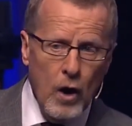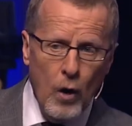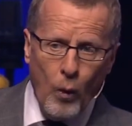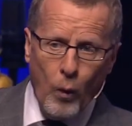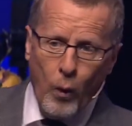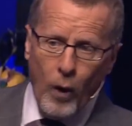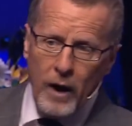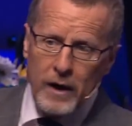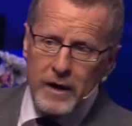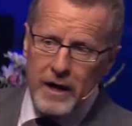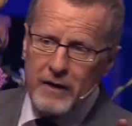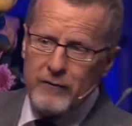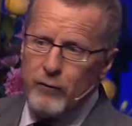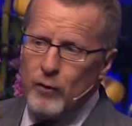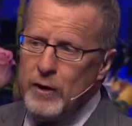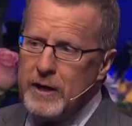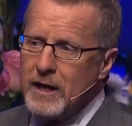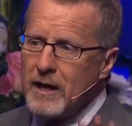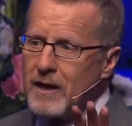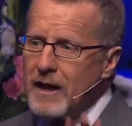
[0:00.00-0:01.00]
What if
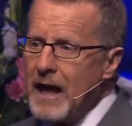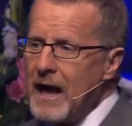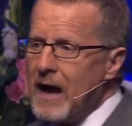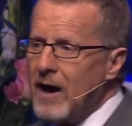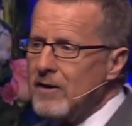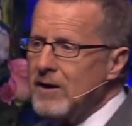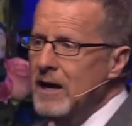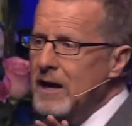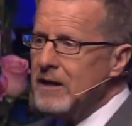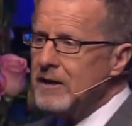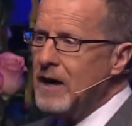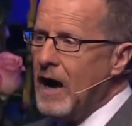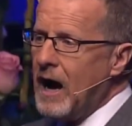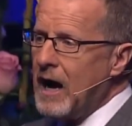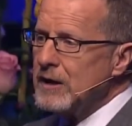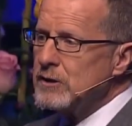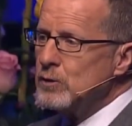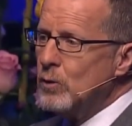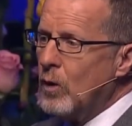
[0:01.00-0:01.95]
we allowed God's